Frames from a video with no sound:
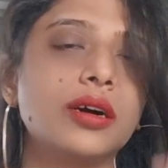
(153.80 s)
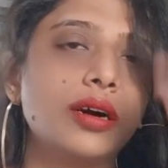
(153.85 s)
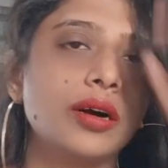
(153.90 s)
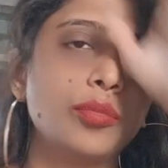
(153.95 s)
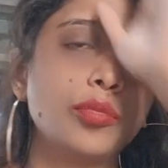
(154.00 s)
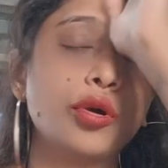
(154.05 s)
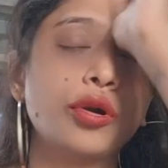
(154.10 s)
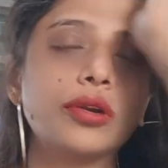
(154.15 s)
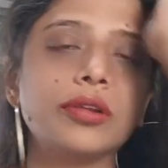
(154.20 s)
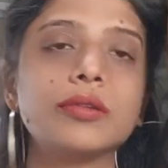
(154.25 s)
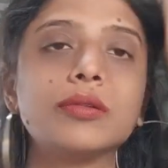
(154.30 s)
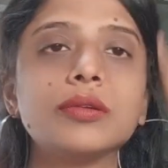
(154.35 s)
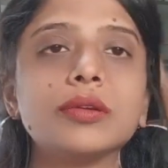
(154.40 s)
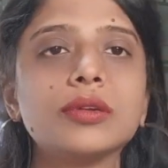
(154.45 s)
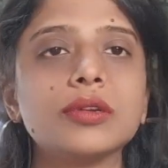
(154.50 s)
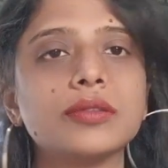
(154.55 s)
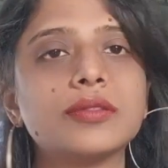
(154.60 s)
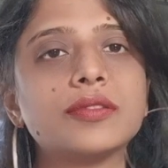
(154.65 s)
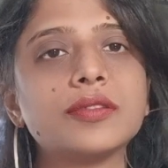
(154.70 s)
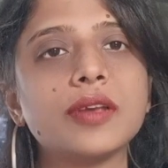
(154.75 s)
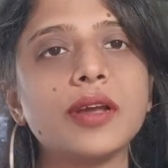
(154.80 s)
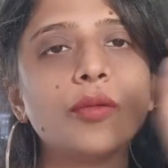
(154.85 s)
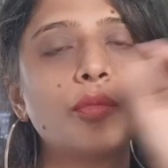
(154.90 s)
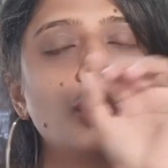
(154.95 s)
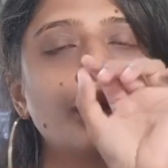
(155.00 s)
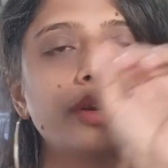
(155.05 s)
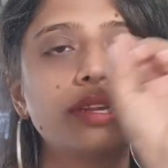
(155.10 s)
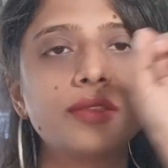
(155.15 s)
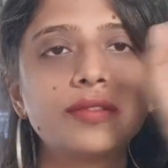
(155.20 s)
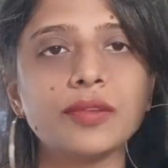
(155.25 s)
what it's
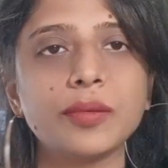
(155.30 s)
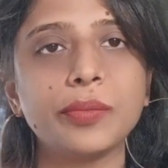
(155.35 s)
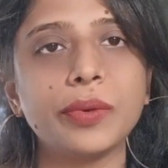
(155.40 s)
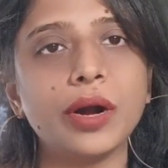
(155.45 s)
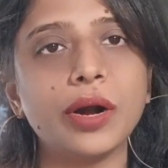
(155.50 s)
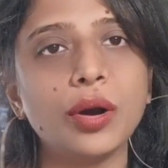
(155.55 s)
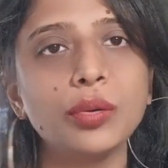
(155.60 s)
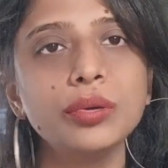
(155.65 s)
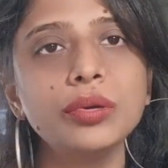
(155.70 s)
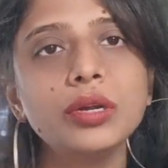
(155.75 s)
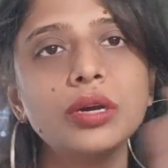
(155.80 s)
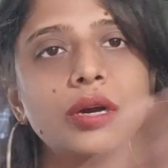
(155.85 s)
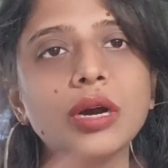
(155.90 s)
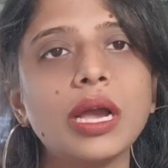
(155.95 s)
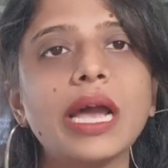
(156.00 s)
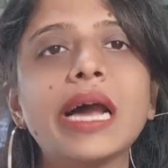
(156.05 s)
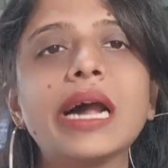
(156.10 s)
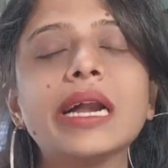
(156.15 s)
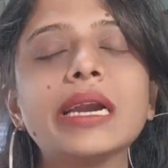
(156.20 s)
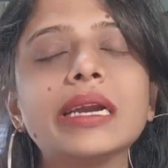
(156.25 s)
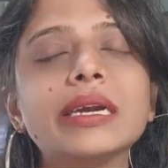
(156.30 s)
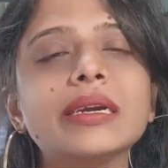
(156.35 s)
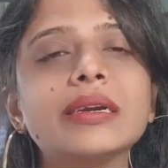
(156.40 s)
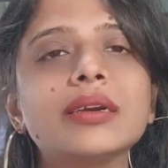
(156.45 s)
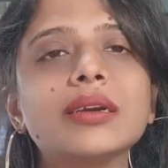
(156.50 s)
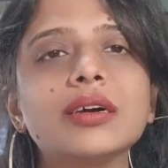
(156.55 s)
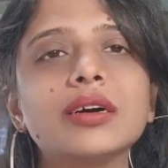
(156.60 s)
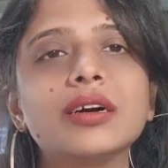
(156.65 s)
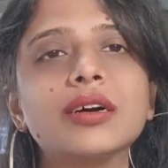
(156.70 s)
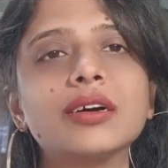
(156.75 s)
about,
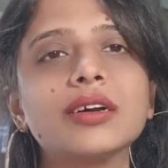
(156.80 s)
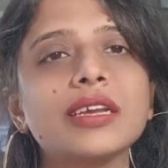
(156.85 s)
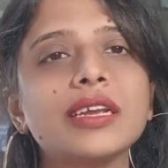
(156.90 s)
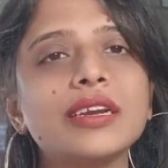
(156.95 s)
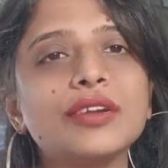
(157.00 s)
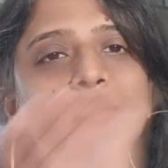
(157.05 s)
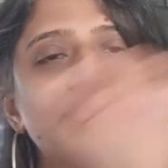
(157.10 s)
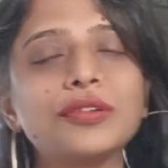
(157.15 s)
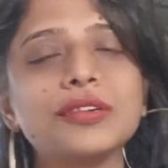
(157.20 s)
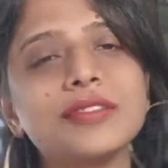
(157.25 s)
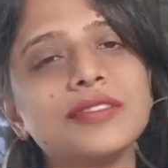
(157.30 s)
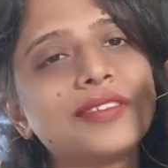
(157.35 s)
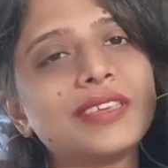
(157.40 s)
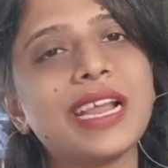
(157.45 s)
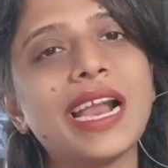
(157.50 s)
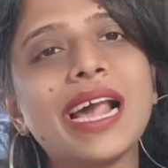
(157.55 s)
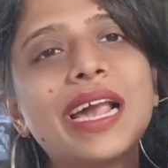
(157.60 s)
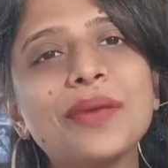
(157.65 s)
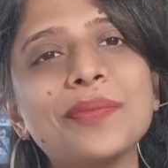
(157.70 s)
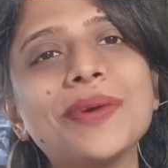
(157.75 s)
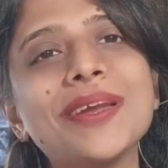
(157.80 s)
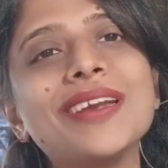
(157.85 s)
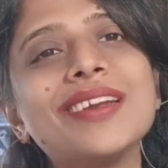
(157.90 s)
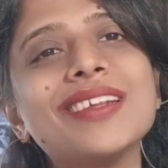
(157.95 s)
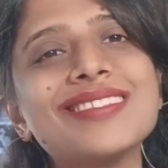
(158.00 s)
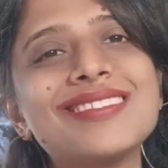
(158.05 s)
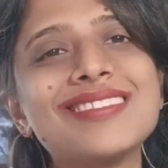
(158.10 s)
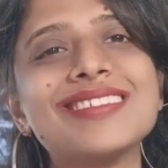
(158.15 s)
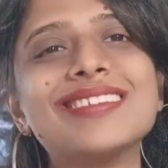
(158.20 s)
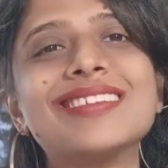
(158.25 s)
and to describe it,
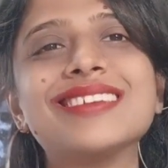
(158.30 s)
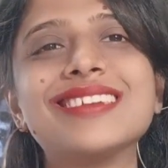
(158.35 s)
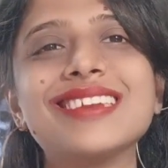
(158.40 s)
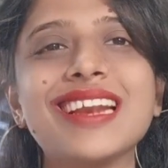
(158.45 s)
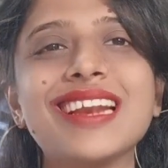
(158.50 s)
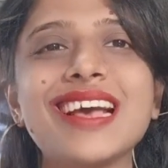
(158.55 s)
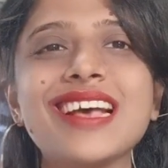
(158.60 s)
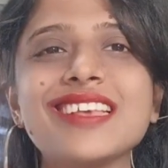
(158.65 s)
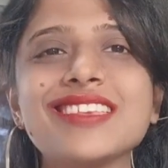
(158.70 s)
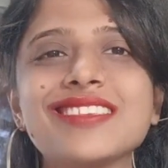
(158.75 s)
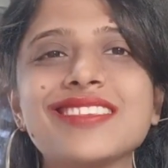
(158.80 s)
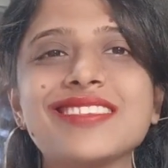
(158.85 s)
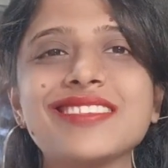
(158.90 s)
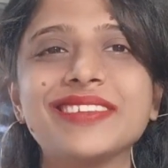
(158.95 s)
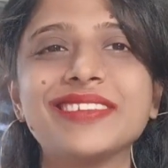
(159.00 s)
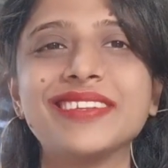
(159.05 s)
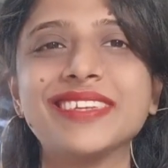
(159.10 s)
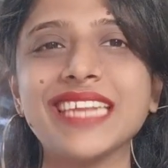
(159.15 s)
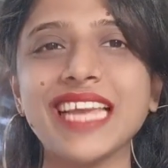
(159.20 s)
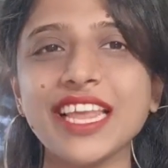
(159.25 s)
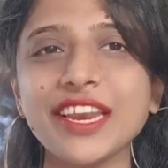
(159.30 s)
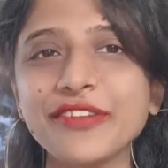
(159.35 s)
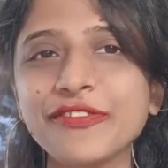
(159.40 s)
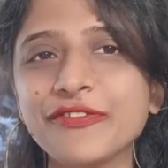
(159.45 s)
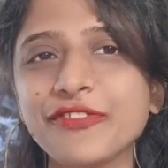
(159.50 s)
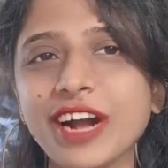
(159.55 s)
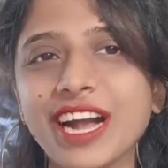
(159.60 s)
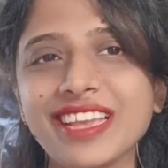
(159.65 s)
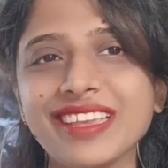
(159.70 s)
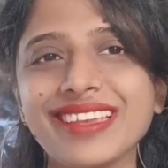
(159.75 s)
it's written as
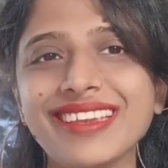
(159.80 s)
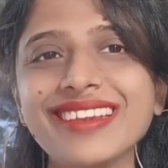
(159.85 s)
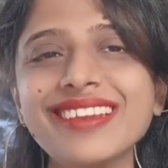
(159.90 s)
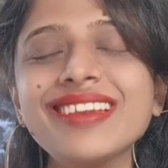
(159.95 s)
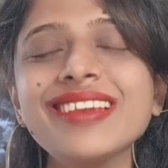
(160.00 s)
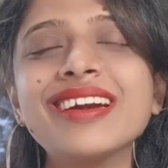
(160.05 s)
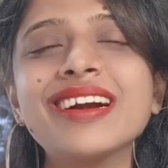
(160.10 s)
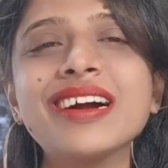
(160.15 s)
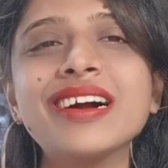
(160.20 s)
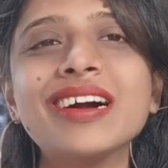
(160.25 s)
terrifying.